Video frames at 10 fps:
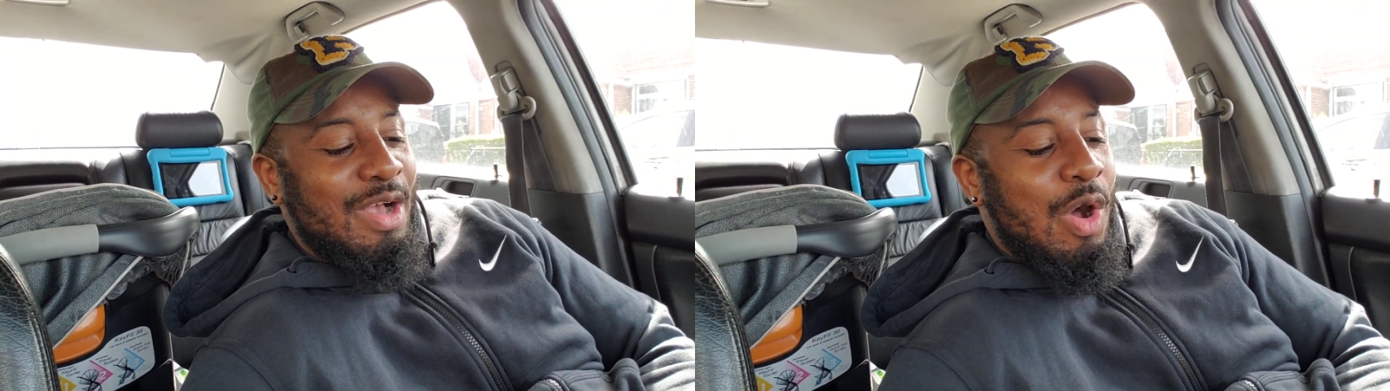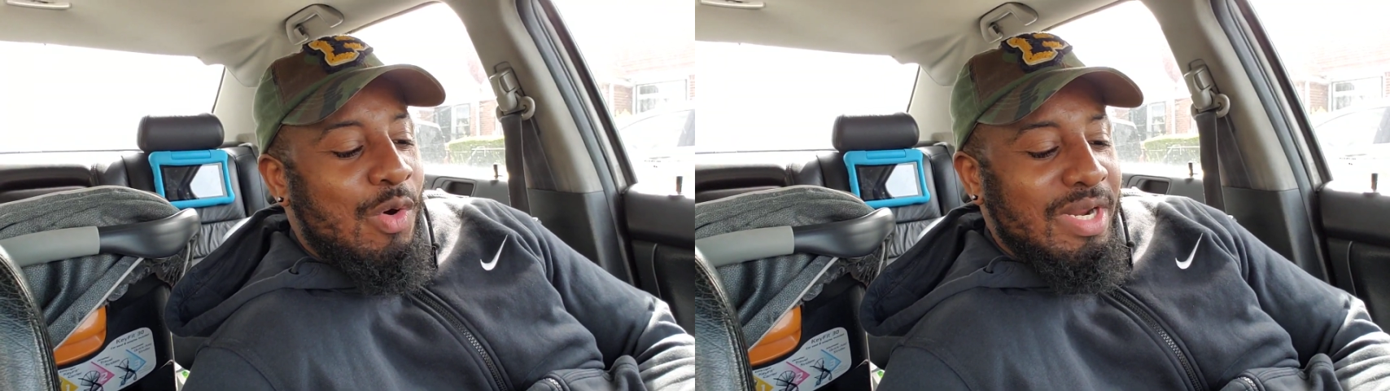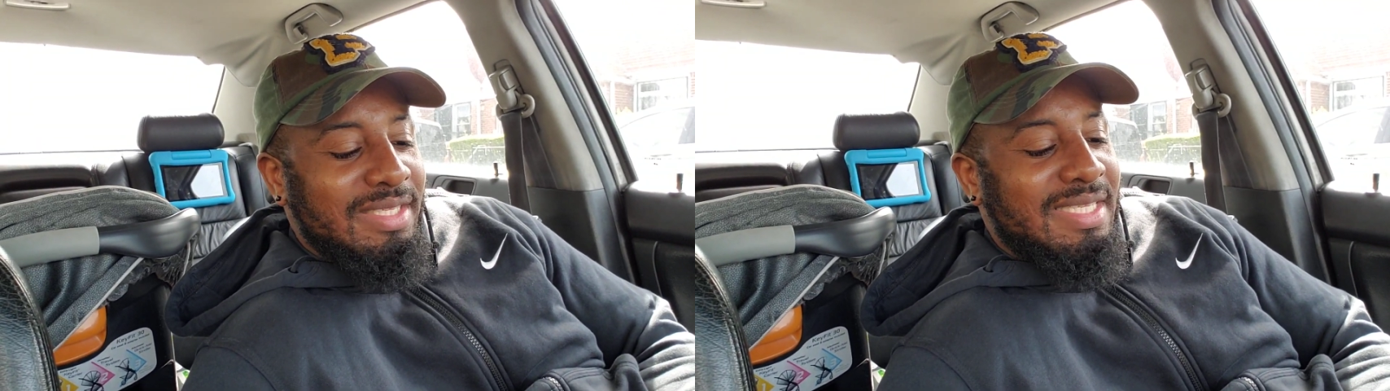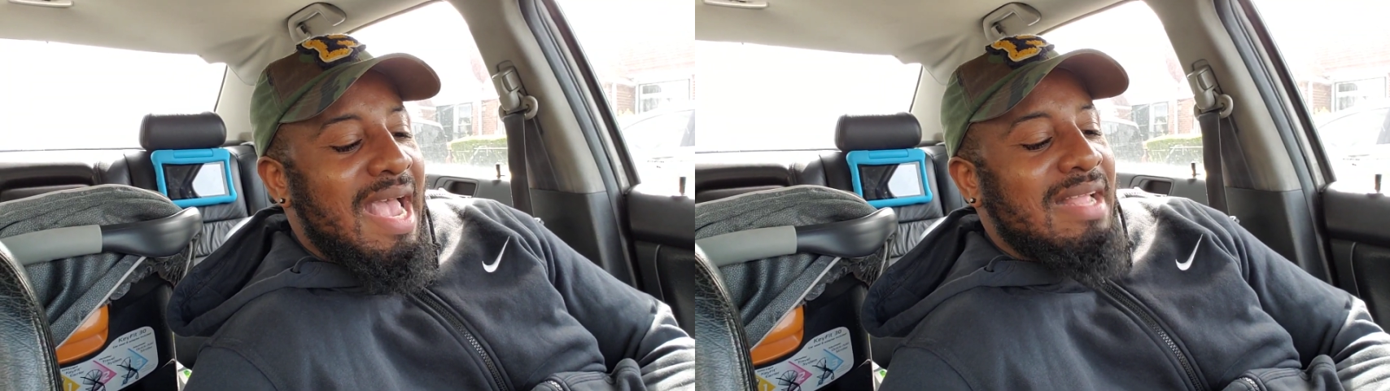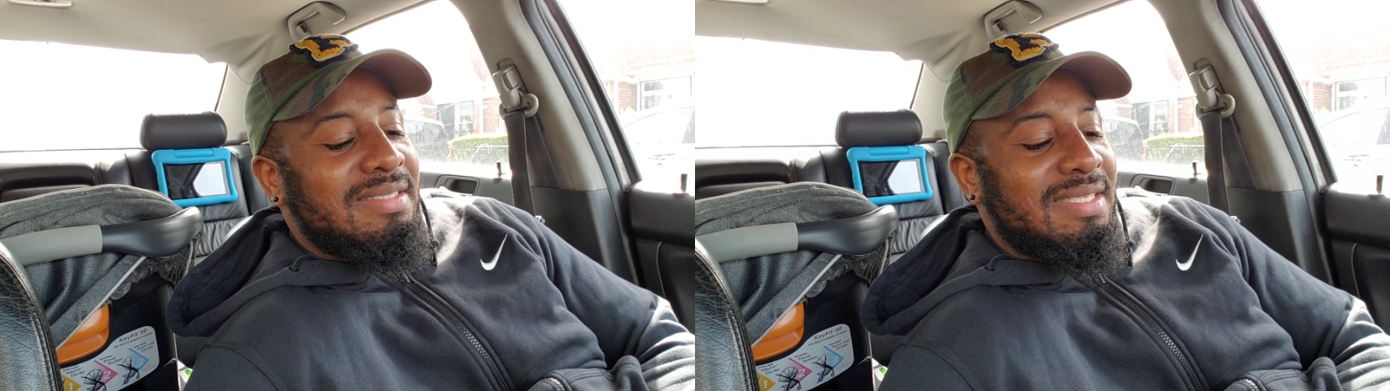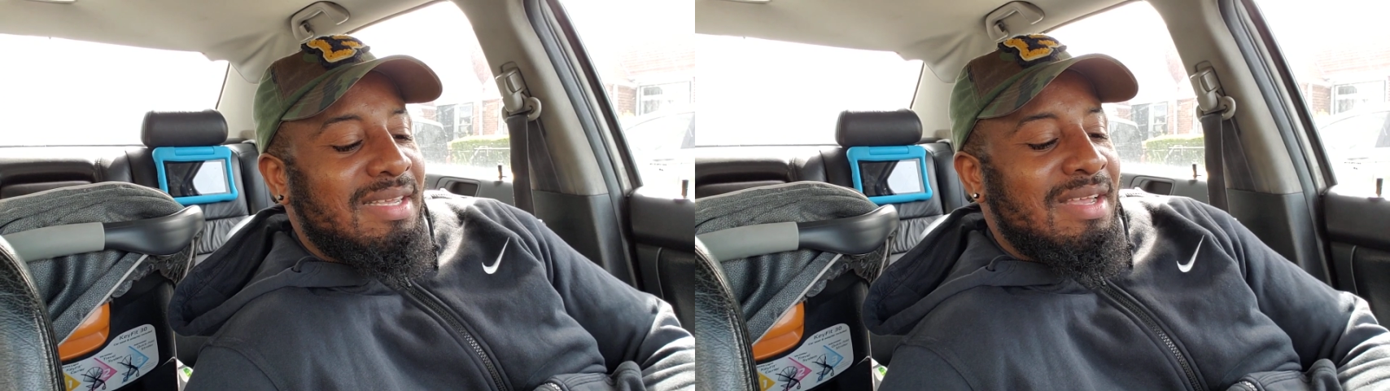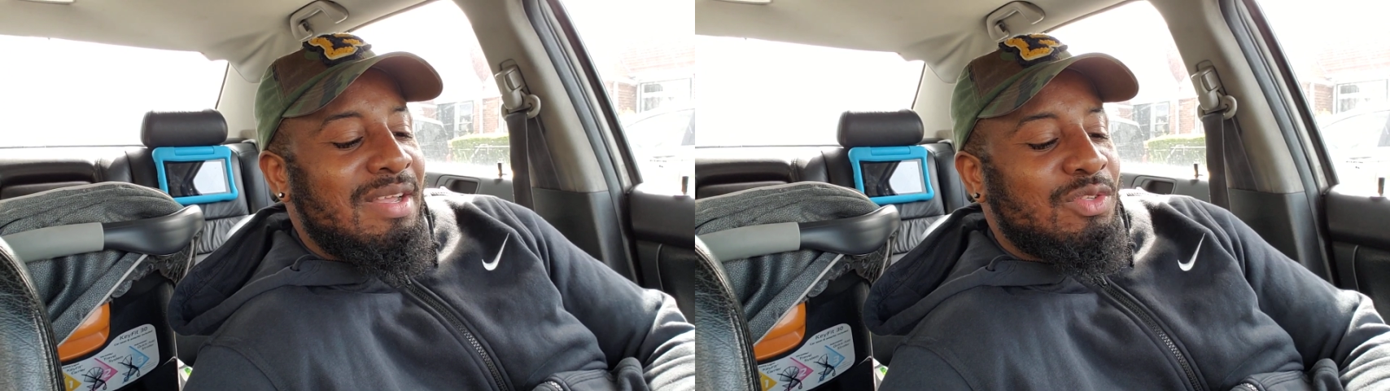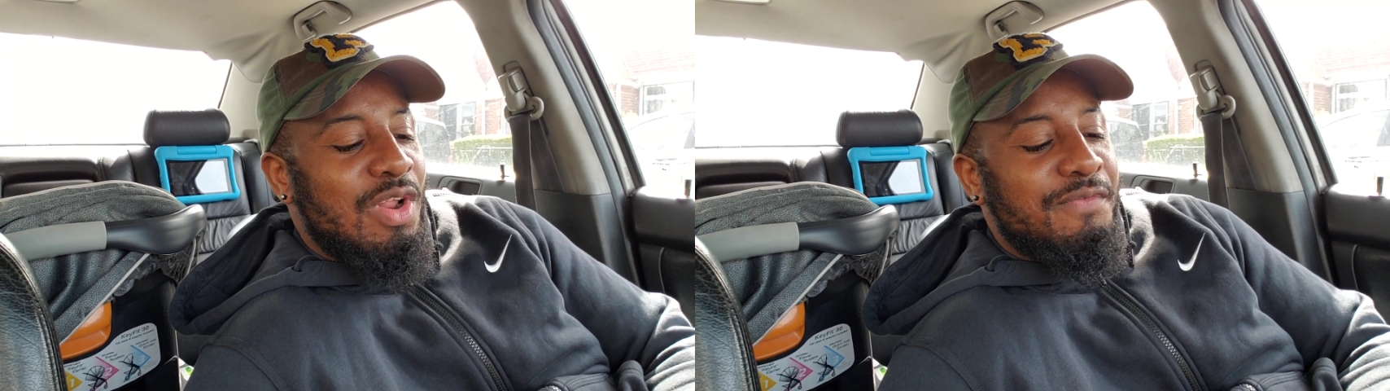Conan 10th,
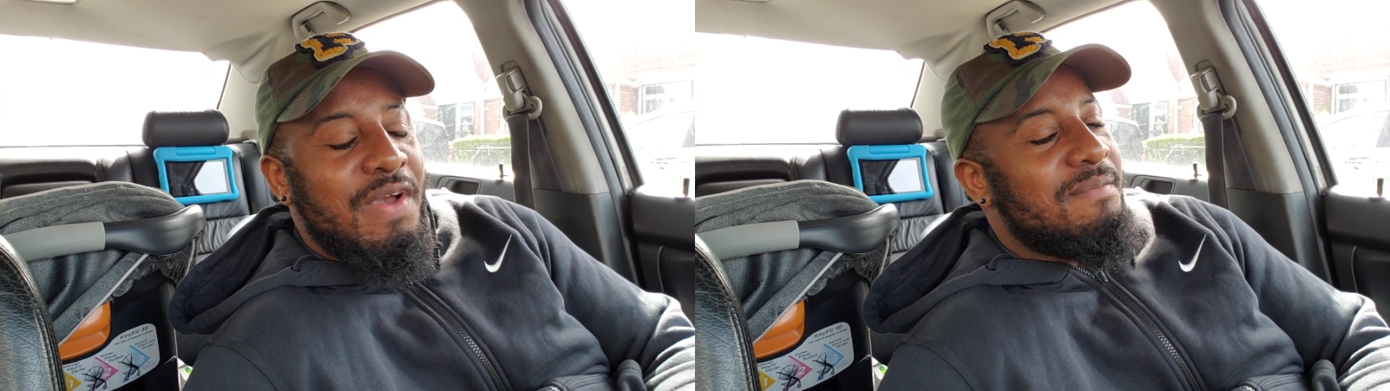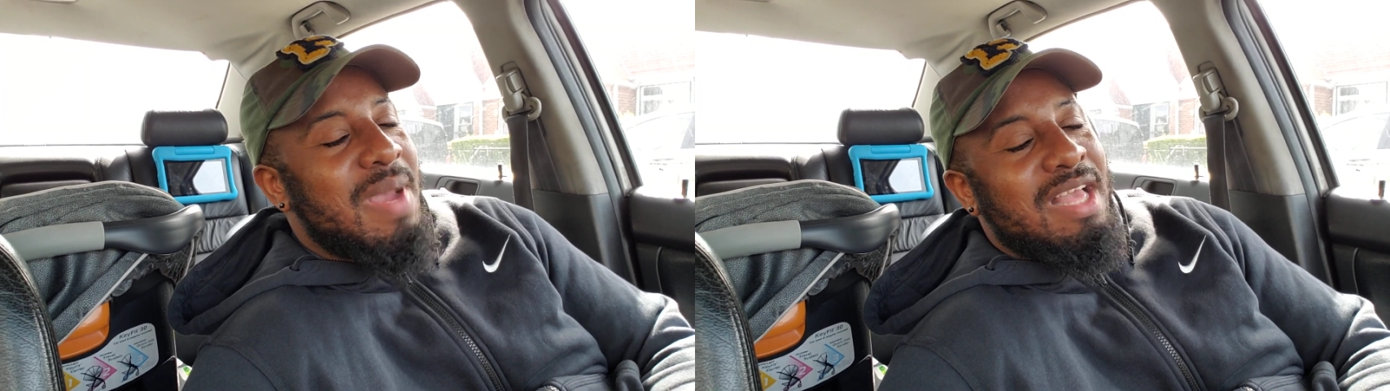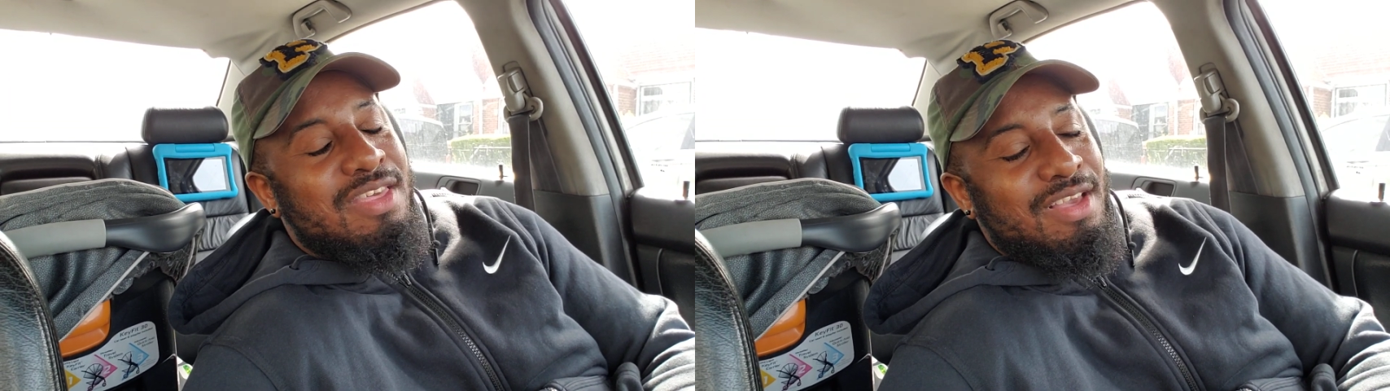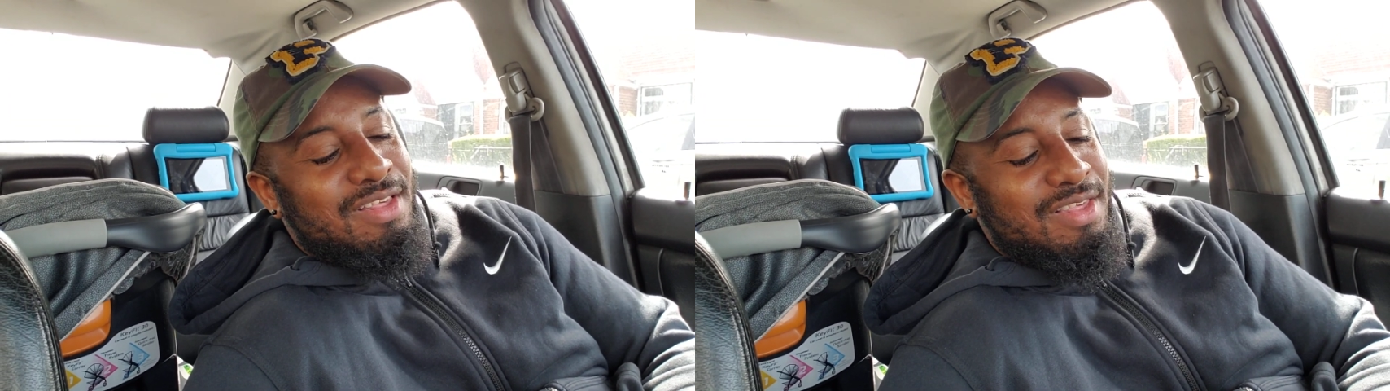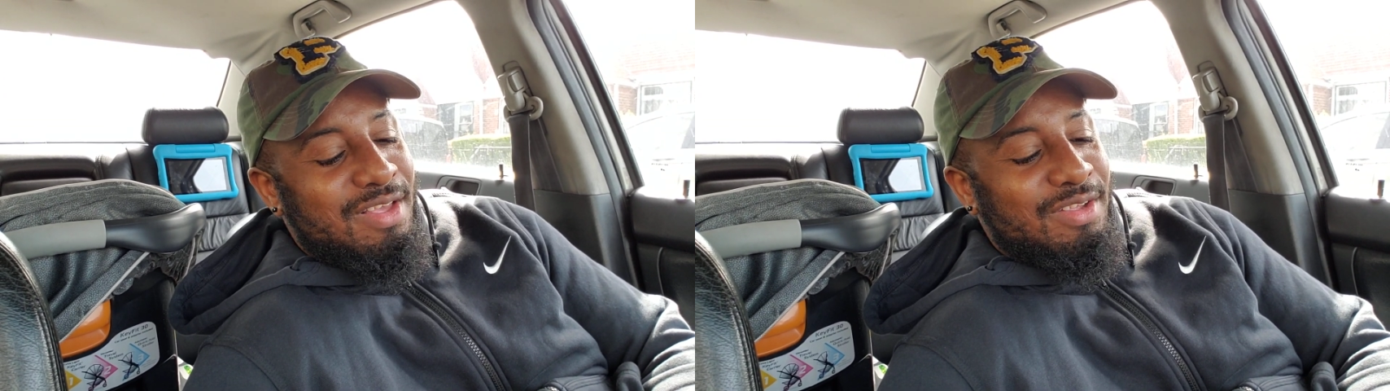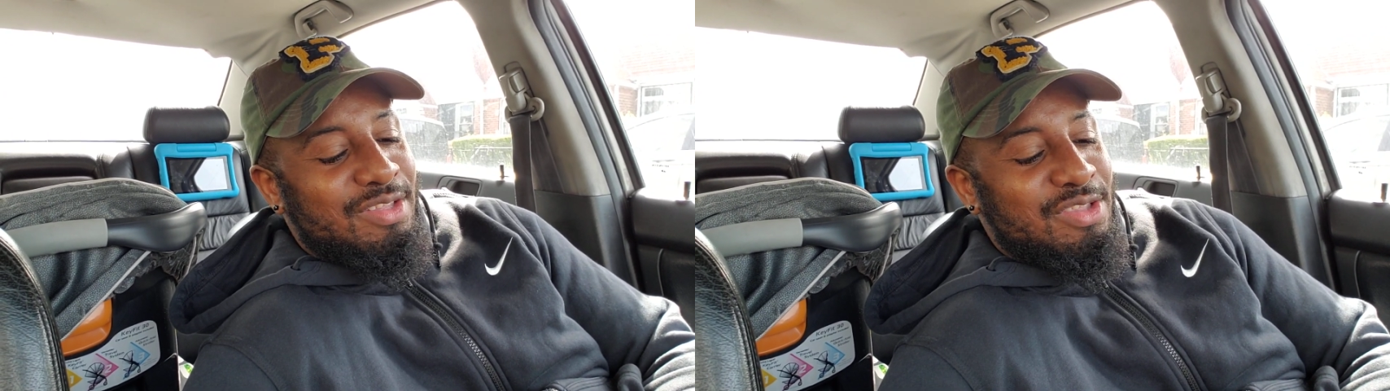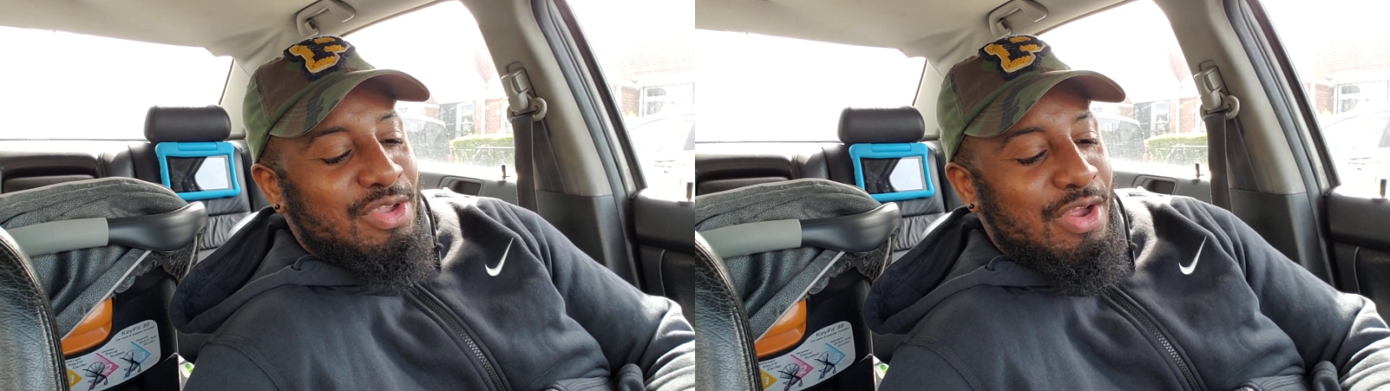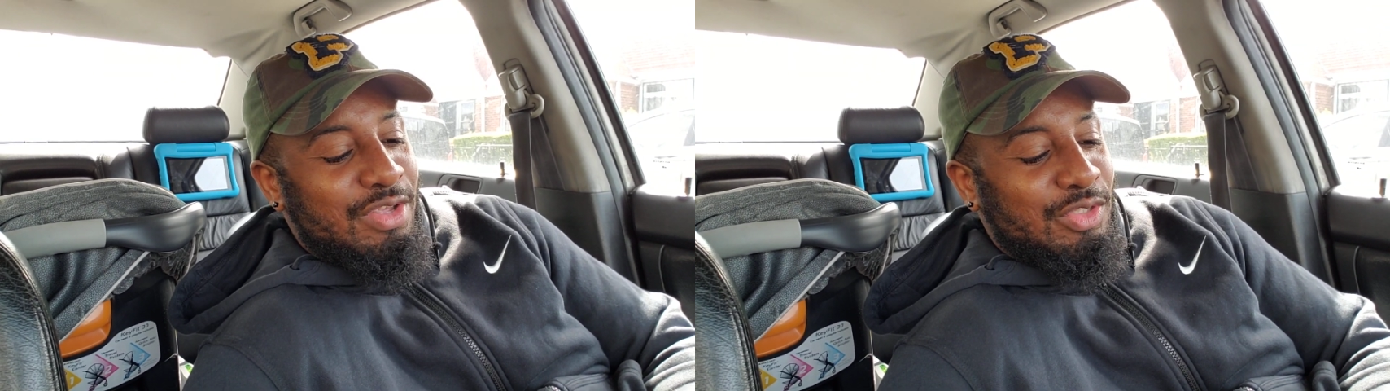25 matches,
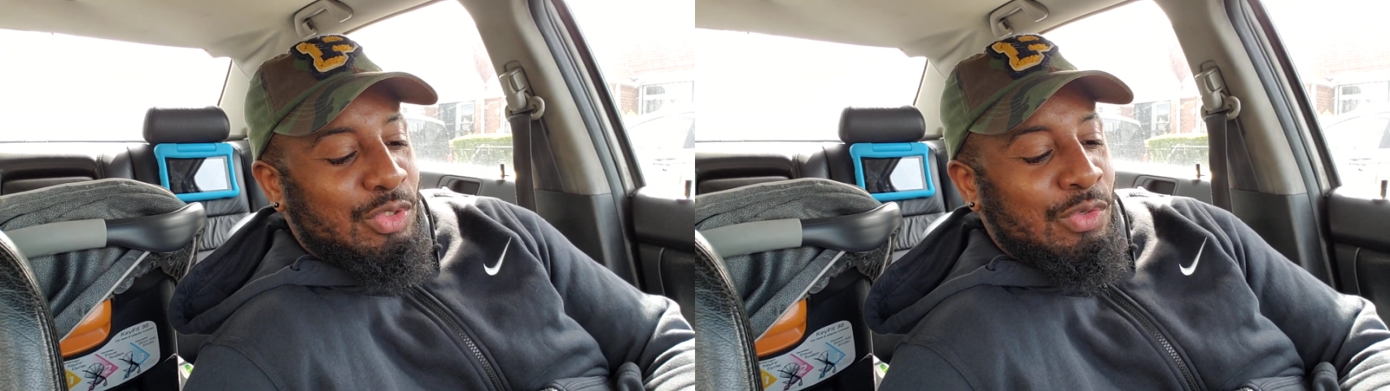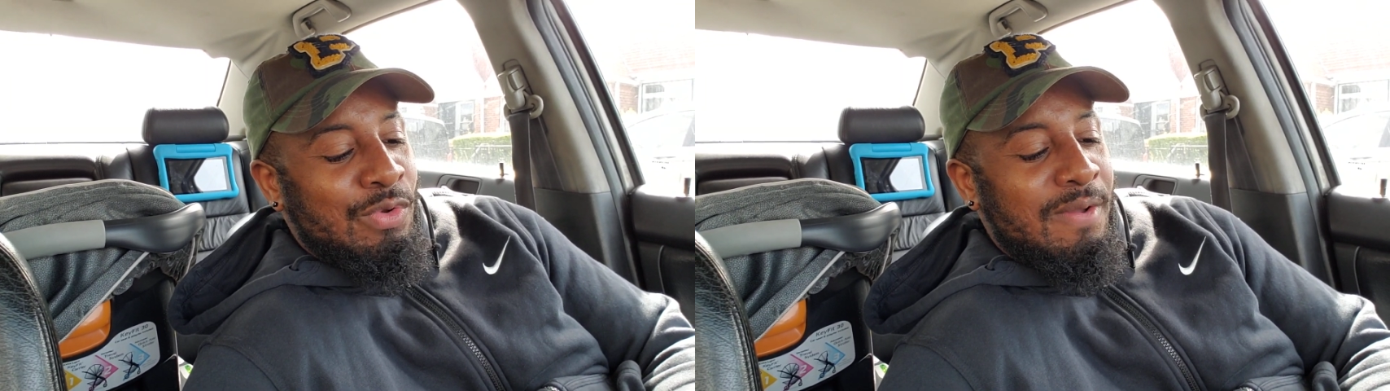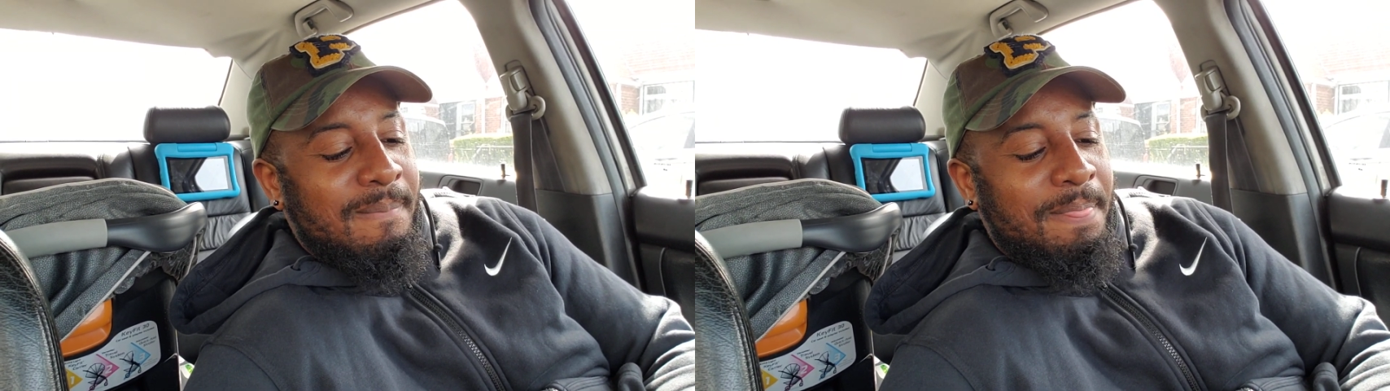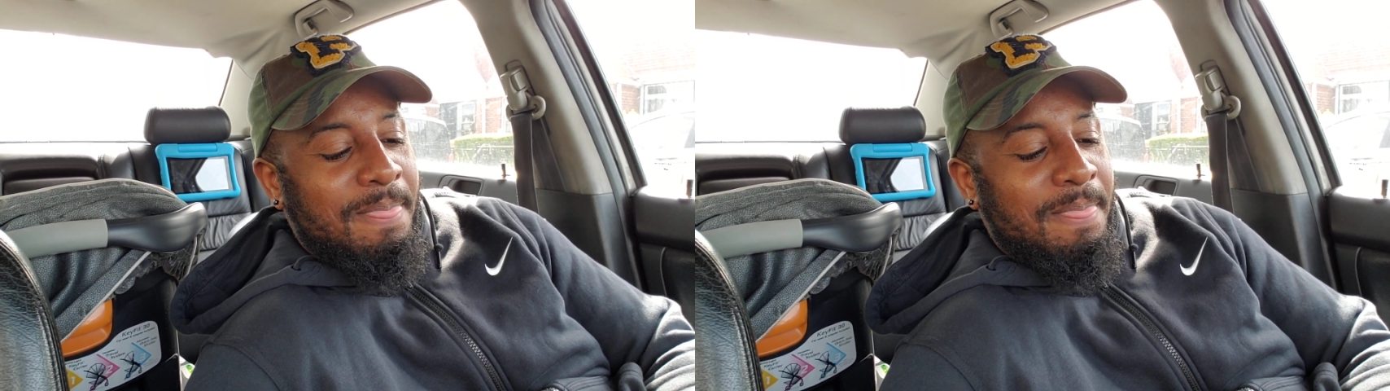32